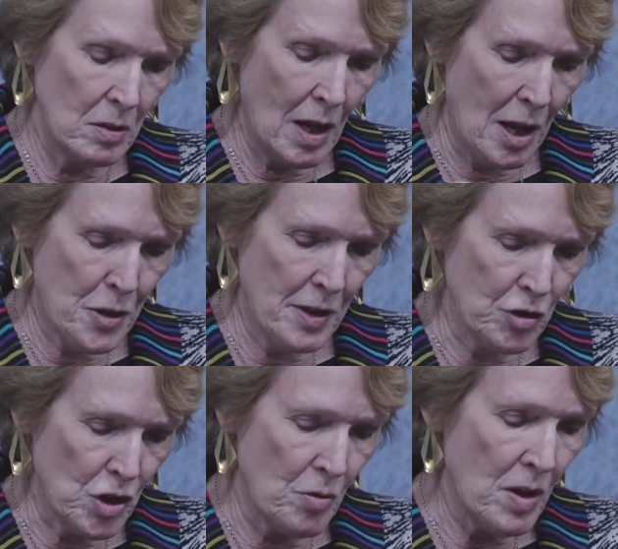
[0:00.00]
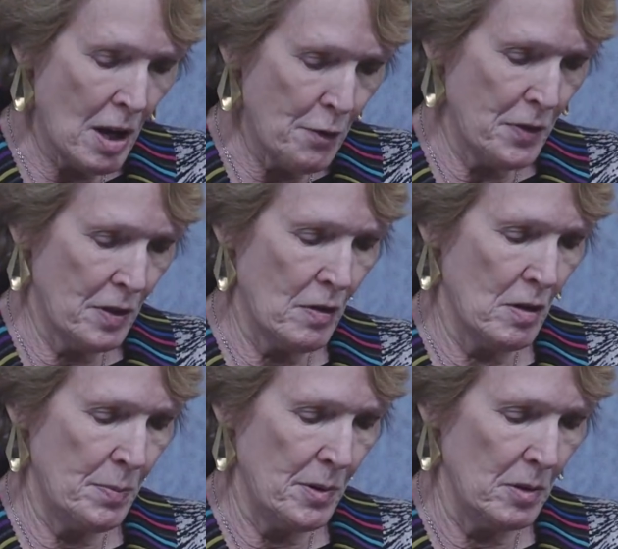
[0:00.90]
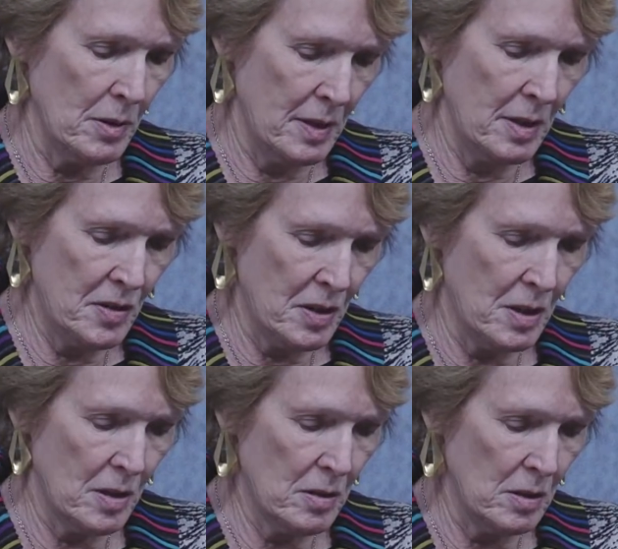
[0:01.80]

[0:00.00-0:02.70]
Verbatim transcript: I think Joe Nye, for example, in his article,